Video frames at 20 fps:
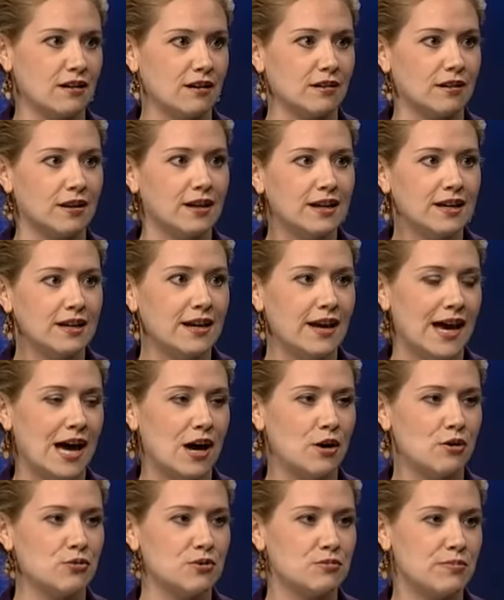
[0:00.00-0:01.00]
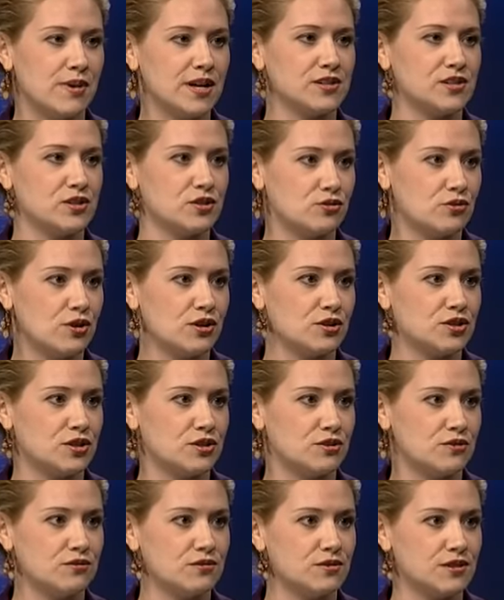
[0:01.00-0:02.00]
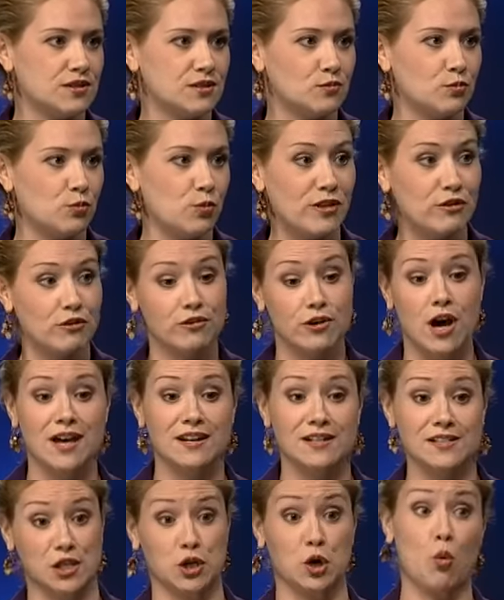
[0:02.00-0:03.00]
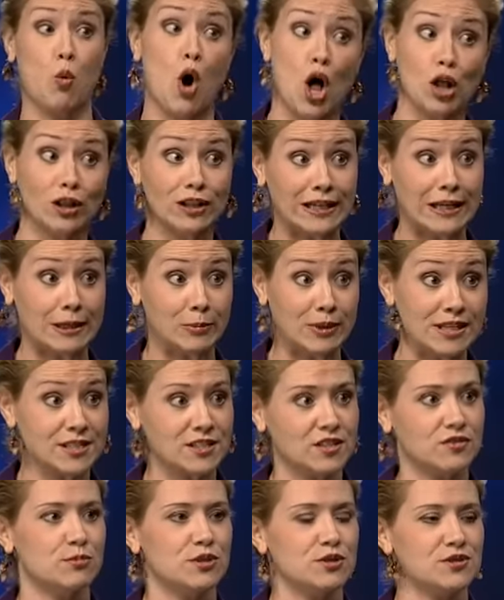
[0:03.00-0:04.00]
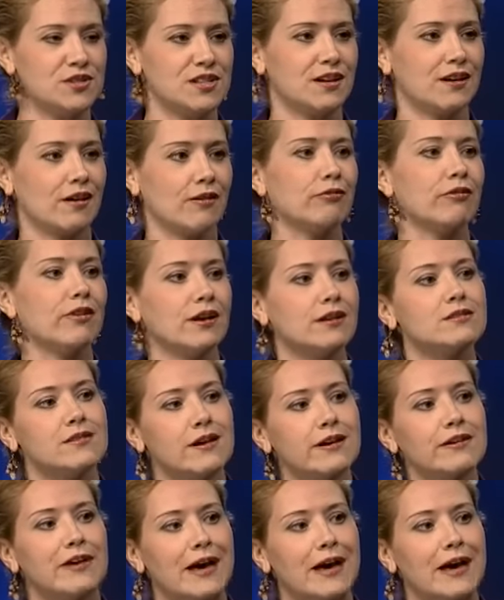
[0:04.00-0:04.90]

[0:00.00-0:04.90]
and how it would best suit our students, and whether or not it's a quality piece of music mm -hmm. and mm-hmm. things like